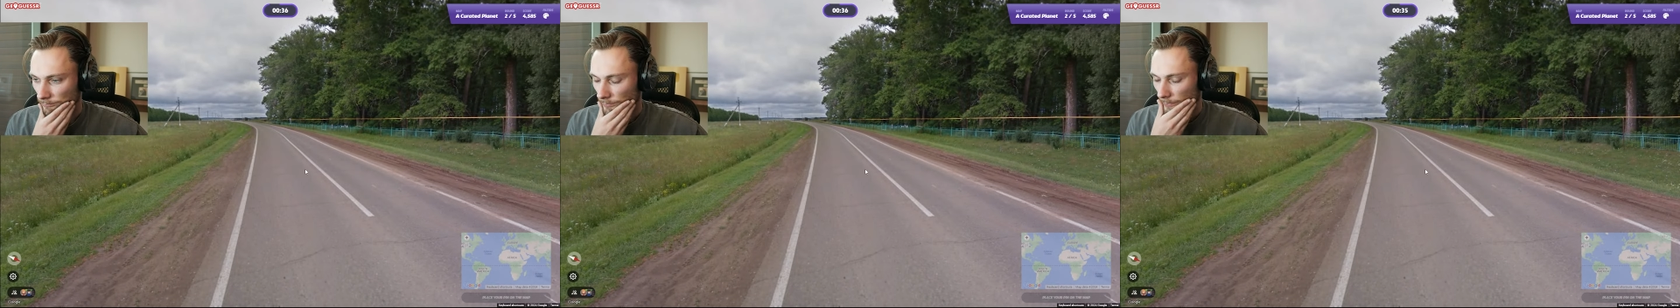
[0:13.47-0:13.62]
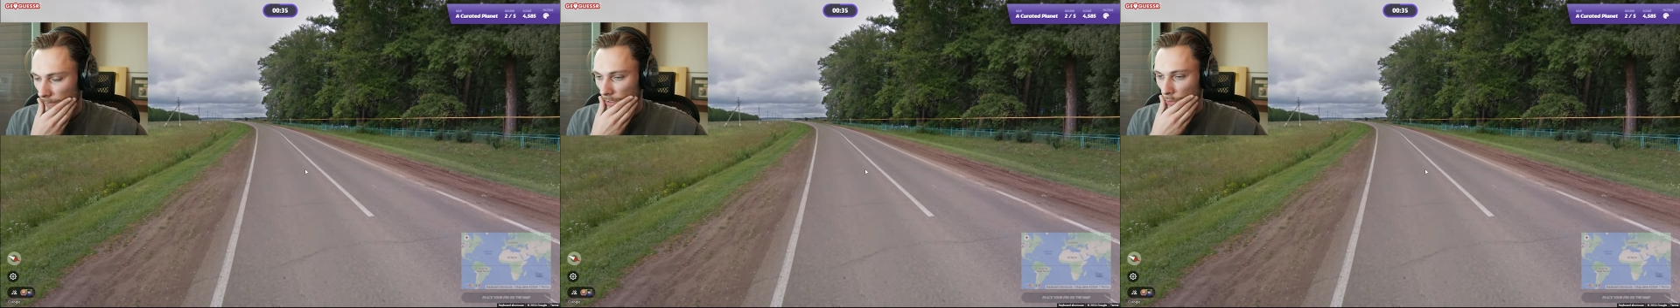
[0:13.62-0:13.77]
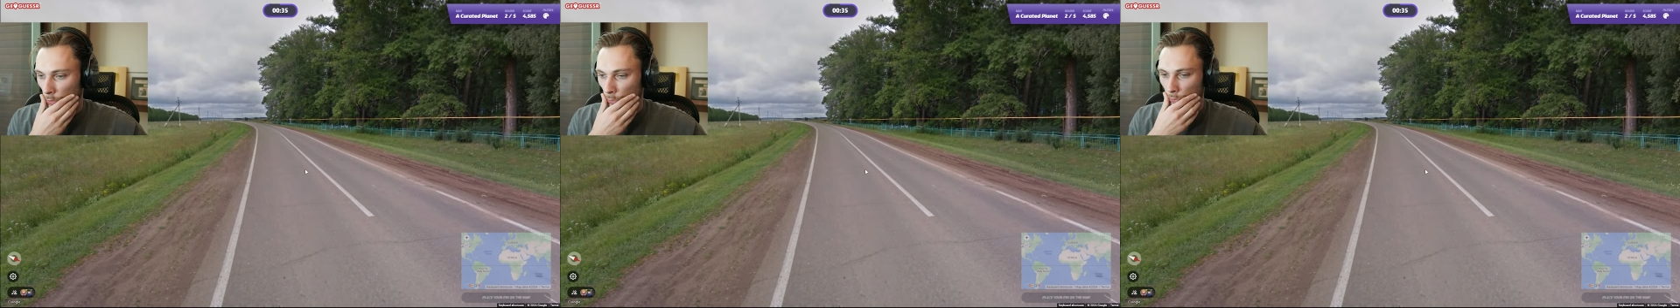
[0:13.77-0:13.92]

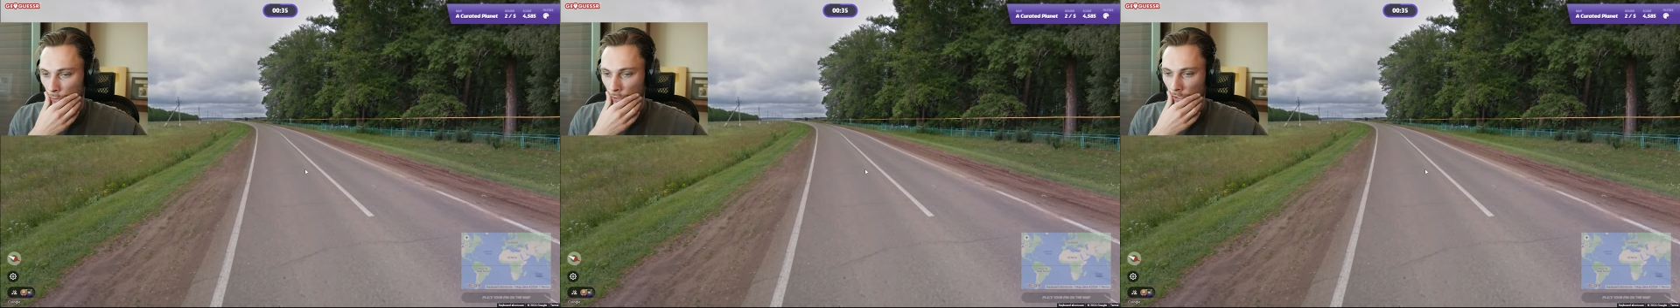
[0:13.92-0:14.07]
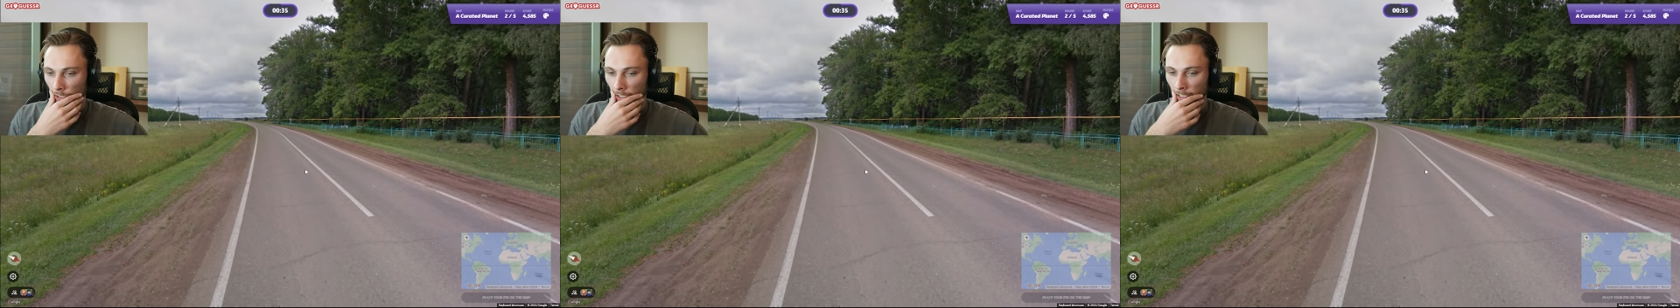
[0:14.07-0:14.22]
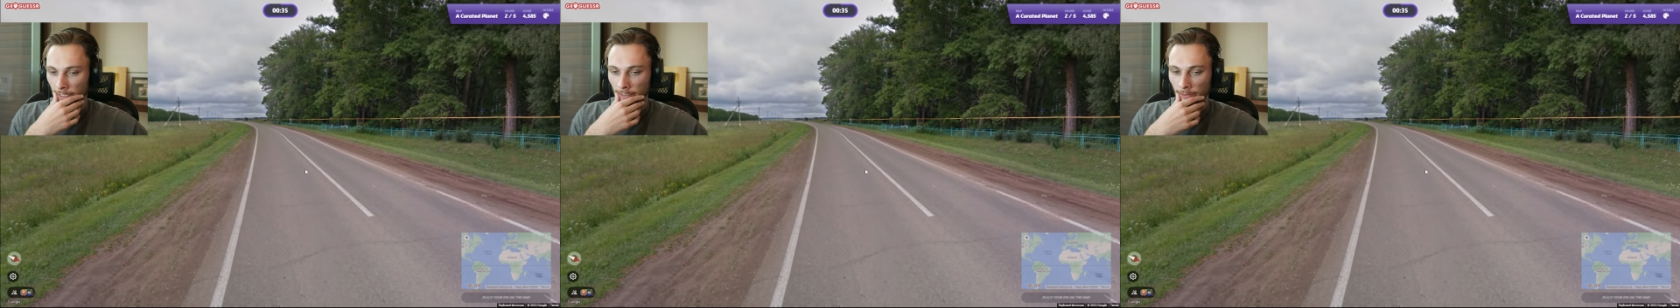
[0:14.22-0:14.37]

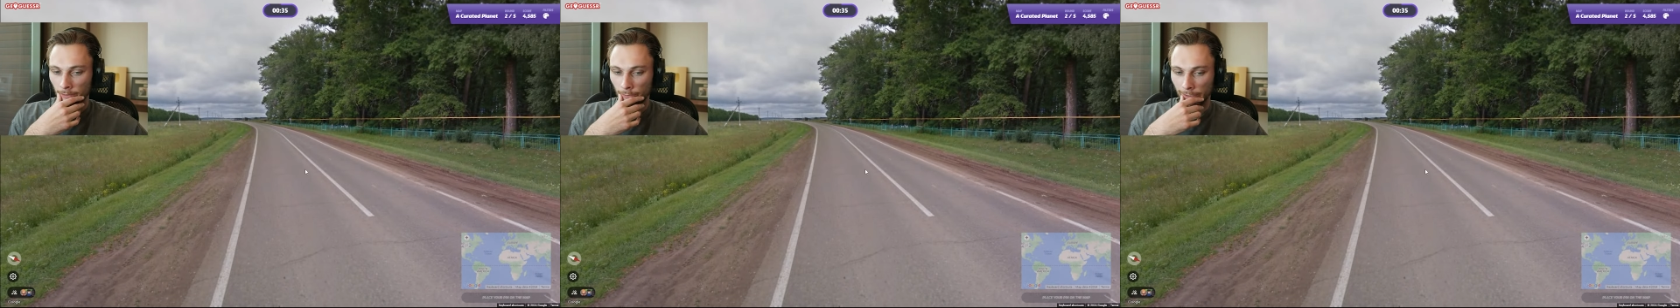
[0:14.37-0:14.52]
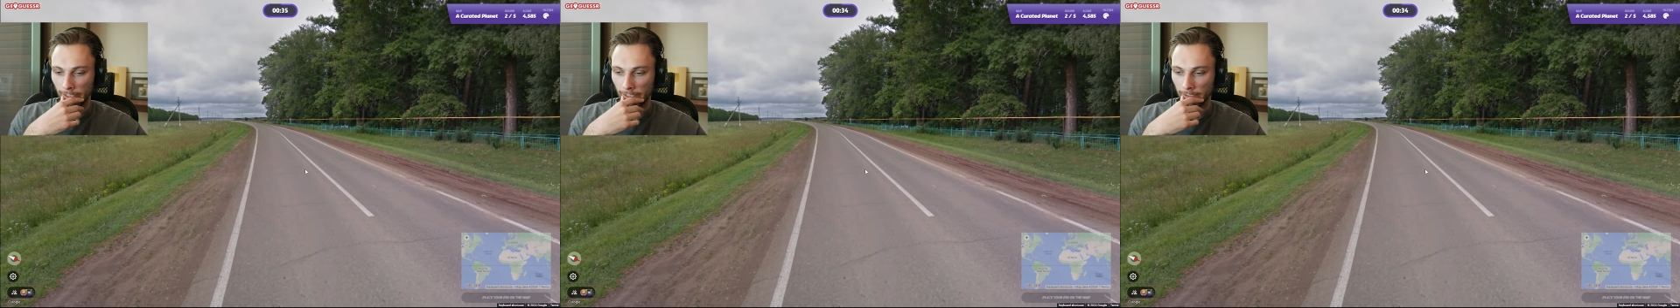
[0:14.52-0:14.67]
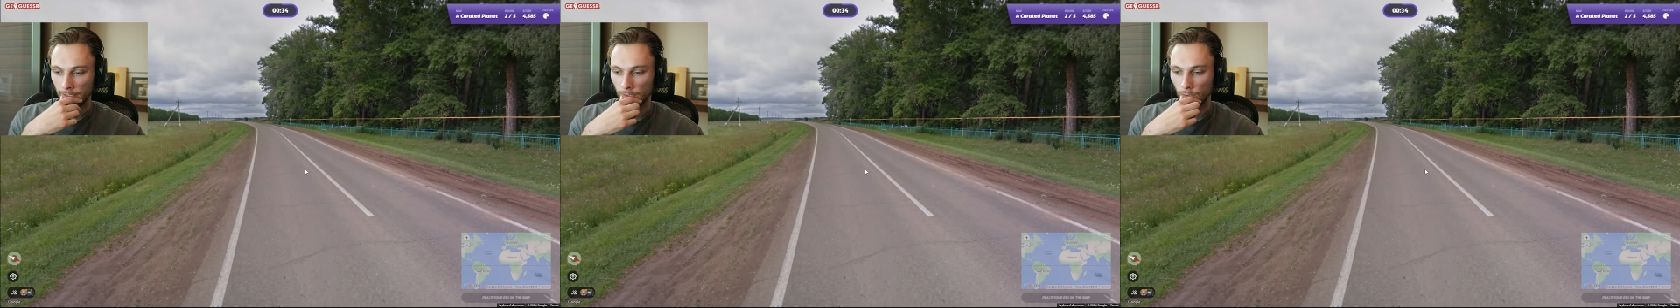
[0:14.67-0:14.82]
Ukraine
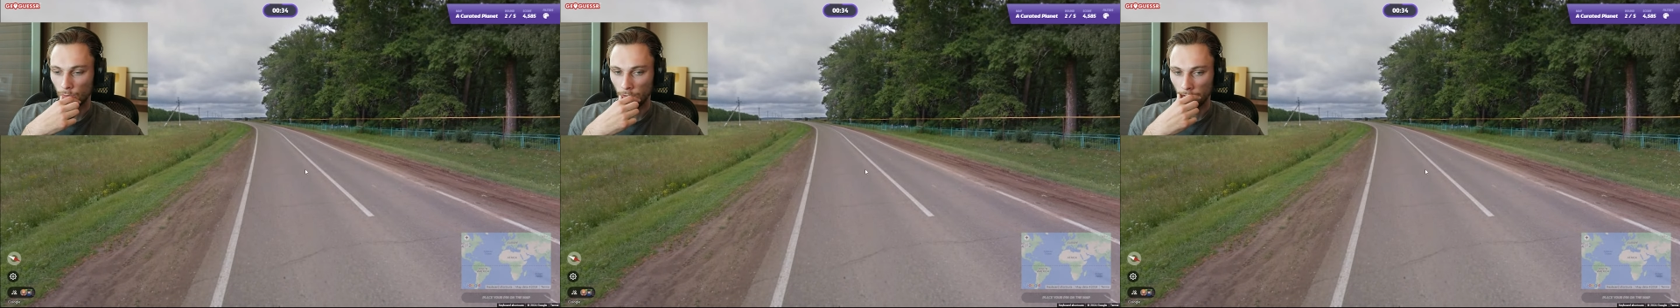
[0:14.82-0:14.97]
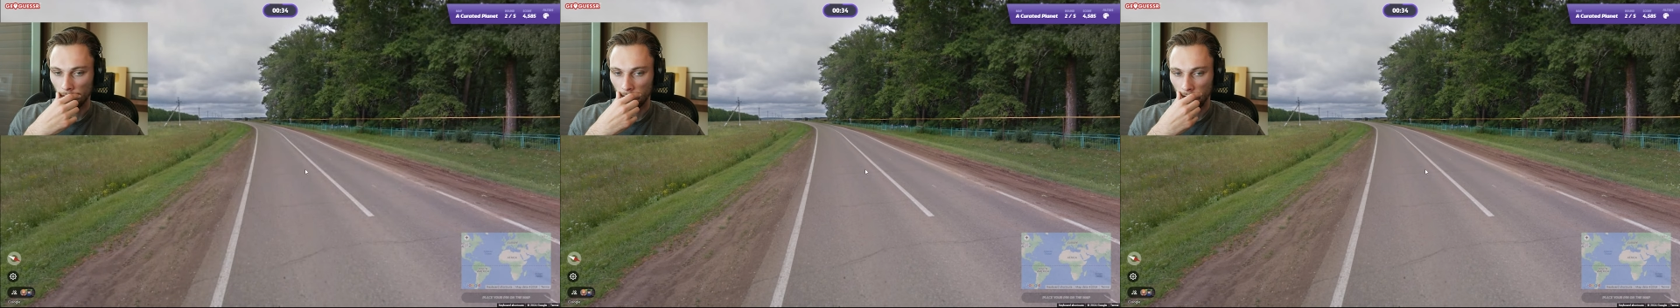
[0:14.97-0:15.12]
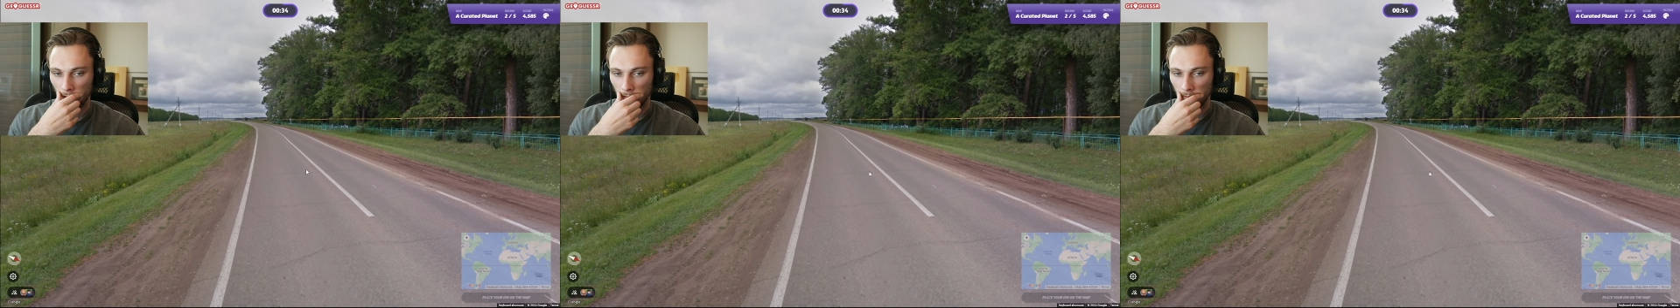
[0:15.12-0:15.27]
red soil
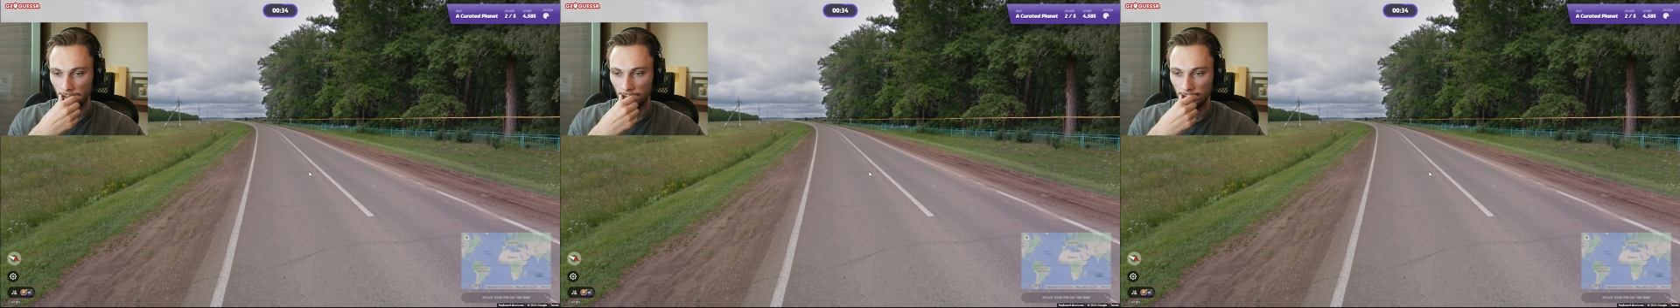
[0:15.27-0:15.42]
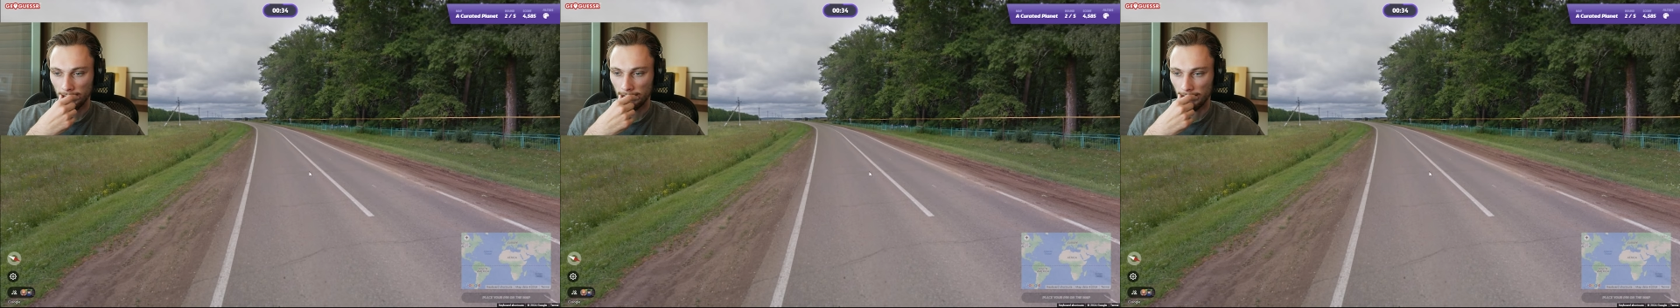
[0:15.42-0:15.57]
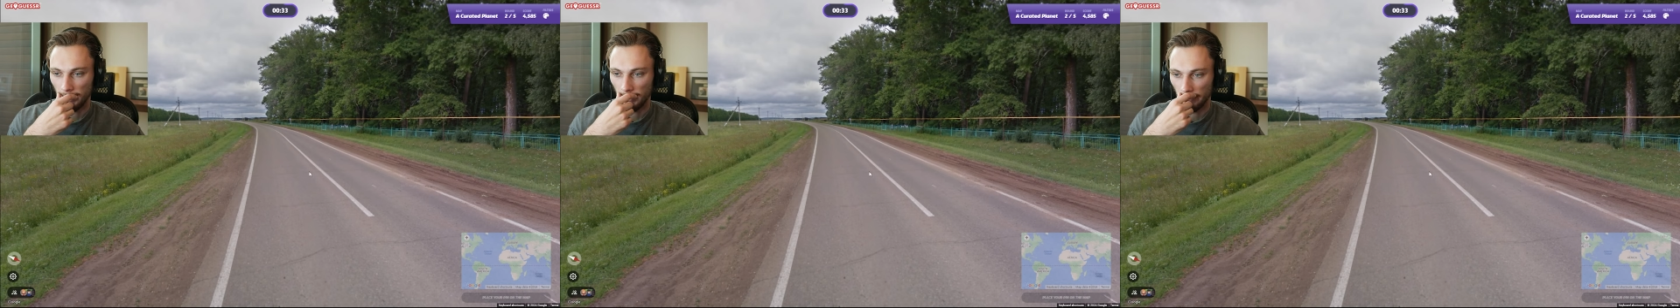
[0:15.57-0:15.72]
that's like
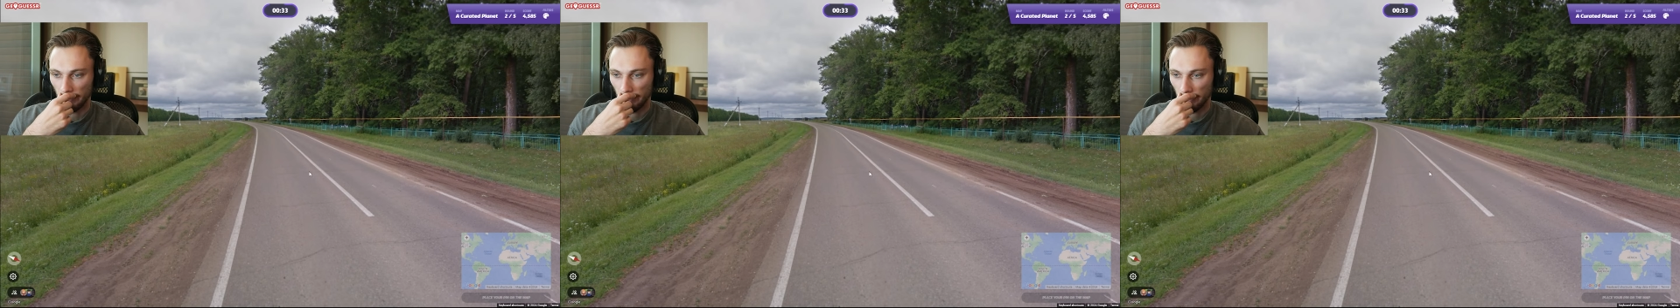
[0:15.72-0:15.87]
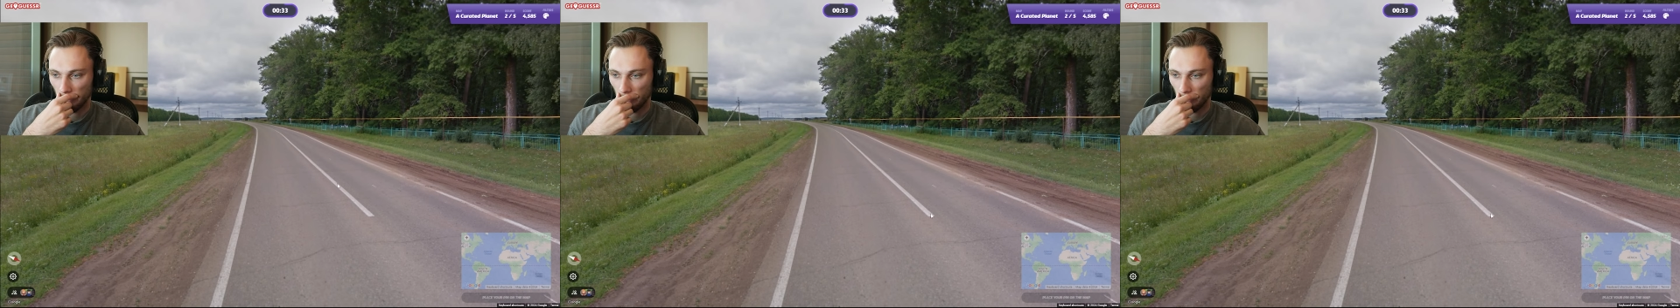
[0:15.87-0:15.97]
south,